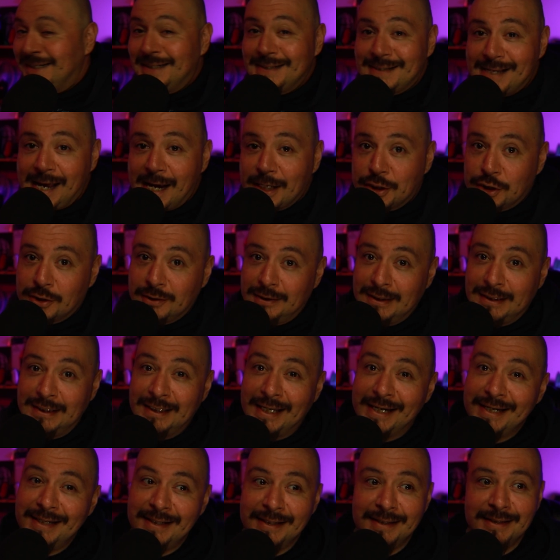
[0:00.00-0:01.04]
It is actually
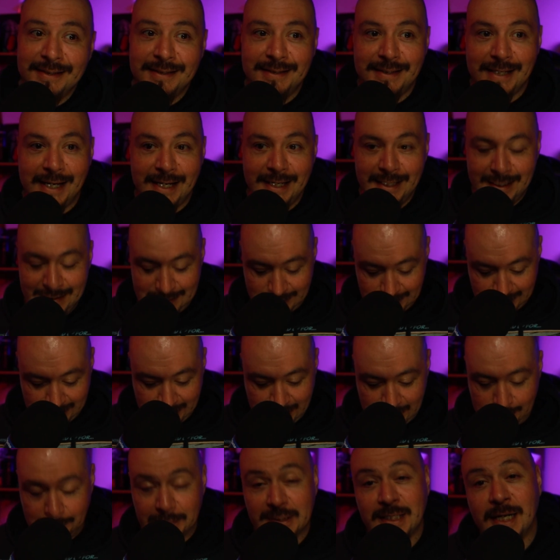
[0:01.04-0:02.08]
late in the day
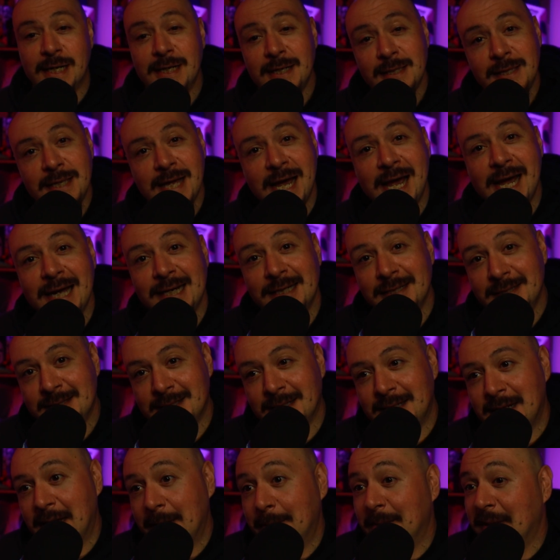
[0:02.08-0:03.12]
today. I'm kind of lagging
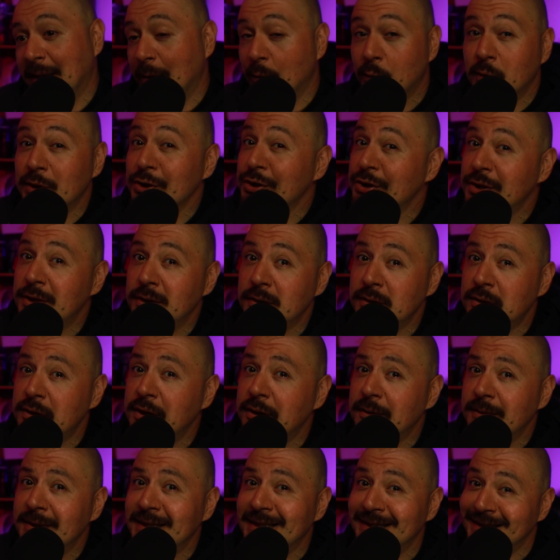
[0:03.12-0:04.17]
today, but we're still
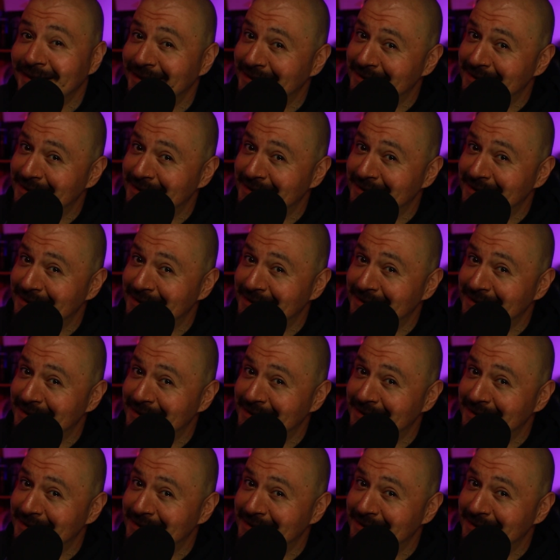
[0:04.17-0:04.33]
doing it.